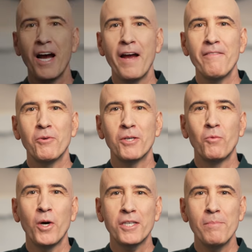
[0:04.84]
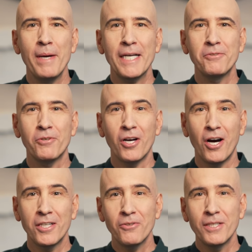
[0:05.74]
Hi everyone, welcome back to our
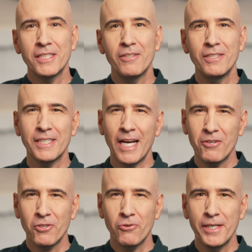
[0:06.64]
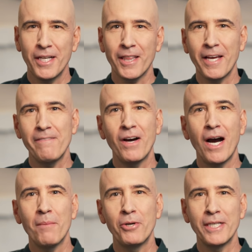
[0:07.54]
ongoing series on how to create a life
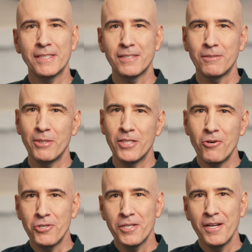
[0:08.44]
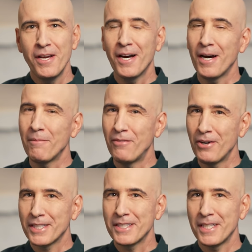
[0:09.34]
operating system in Notion. I'm
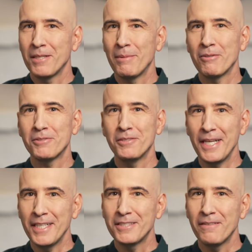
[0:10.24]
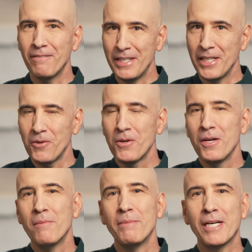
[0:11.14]
very excited about today's video
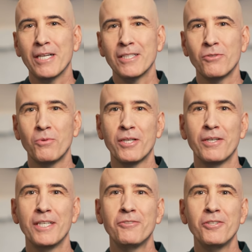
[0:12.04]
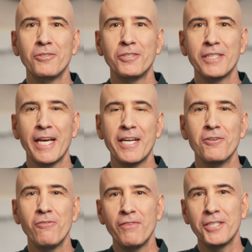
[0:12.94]
because we're introducing a
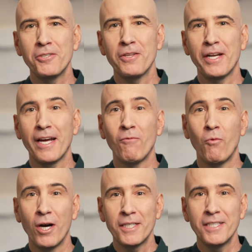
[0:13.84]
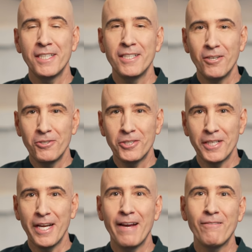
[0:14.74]
new feature that I've wanted in
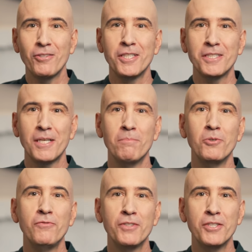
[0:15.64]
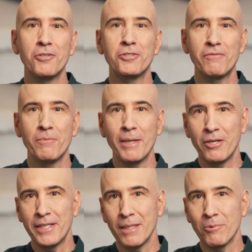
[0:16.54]
Notion ever since I moved to Notion from
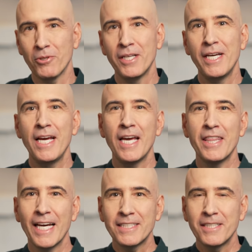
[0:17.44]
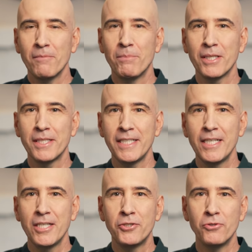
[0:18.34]
Airtable, and that's the
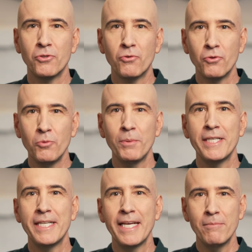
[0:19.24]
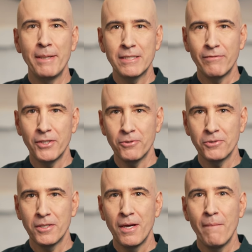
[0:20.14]
ability to group database
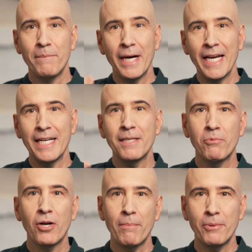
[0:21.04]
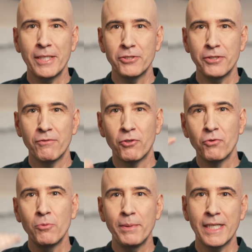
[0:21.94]
views by any property. So you have
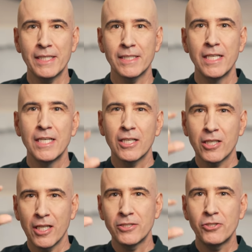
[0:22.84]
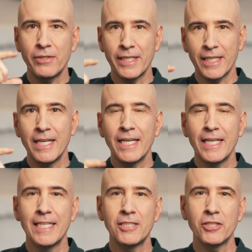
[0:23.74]
groupings clustering
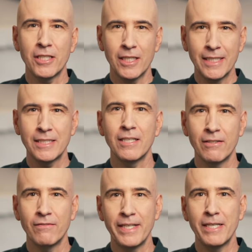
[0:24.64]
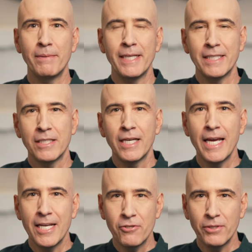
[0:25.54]
each list of database
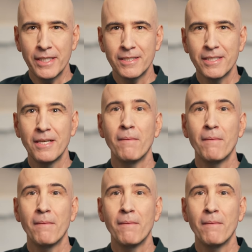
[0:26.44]
entries